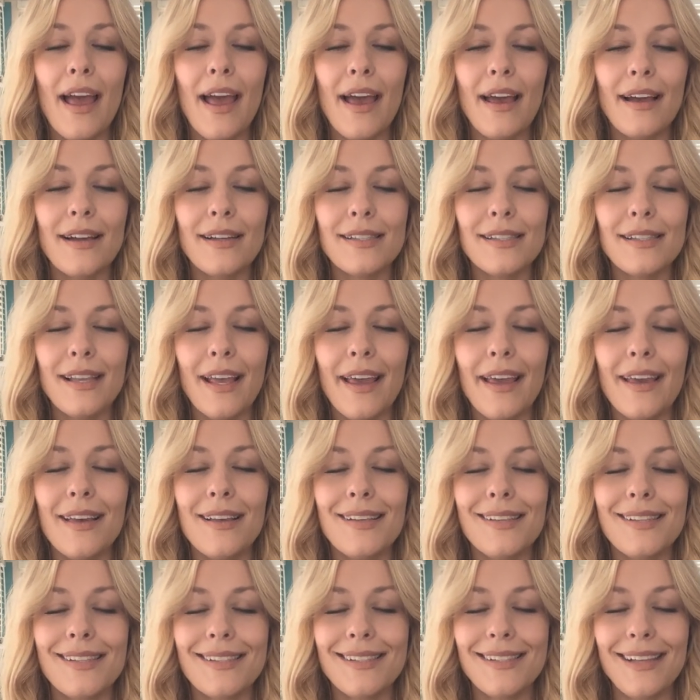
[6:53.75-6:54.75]

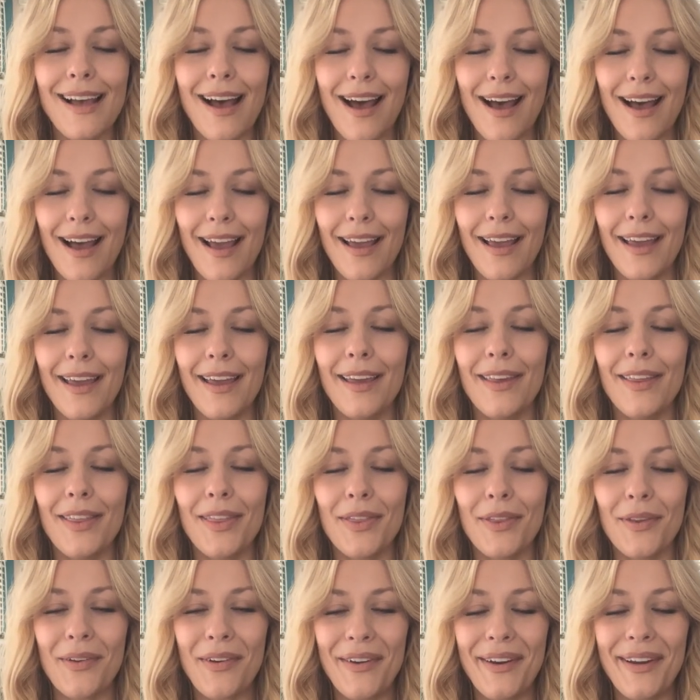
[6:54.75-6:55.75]
Exhale, sigh.
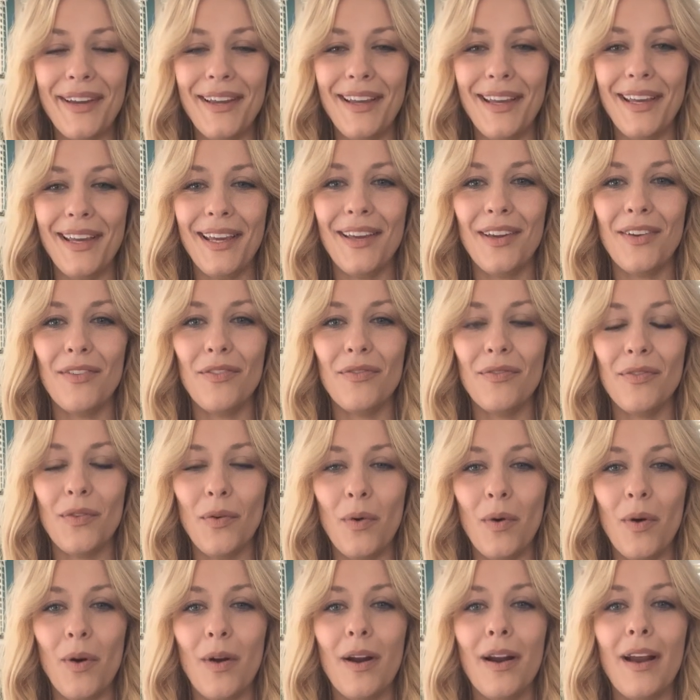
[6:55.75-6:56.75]
3,
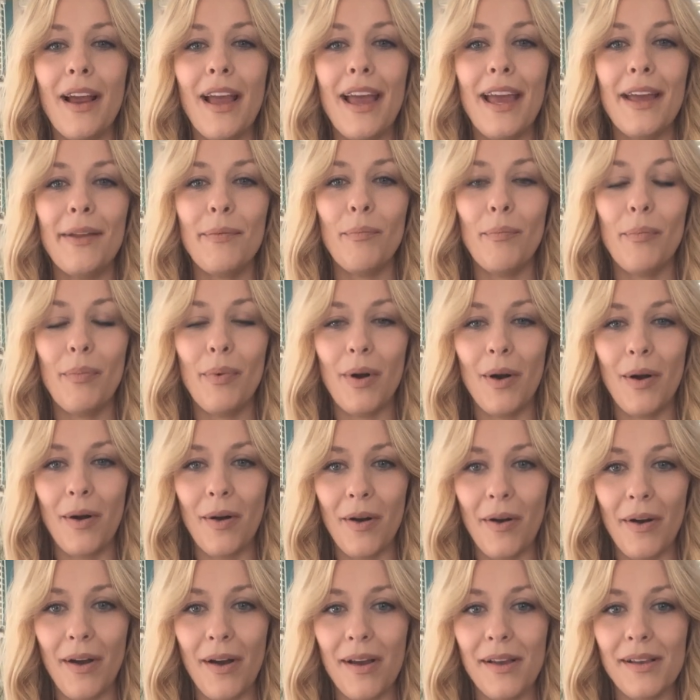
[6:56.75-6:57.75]
4, and
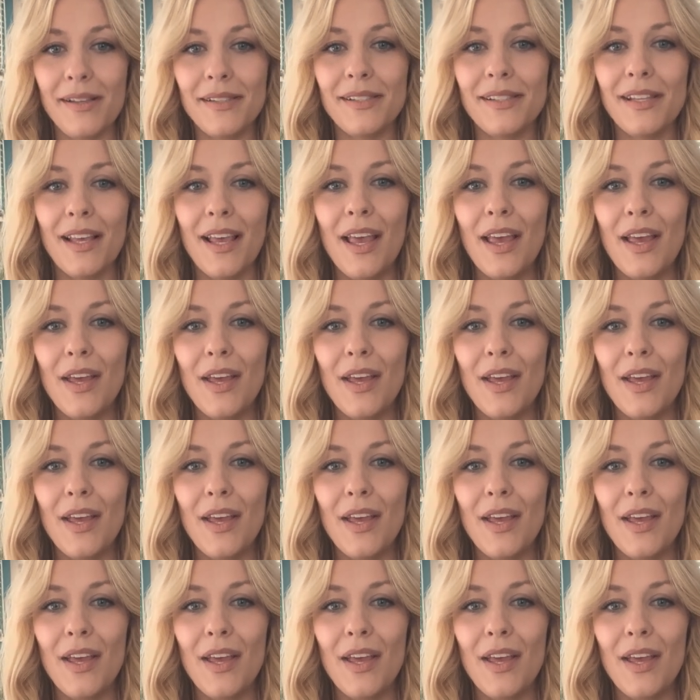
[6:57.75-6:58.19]
pause.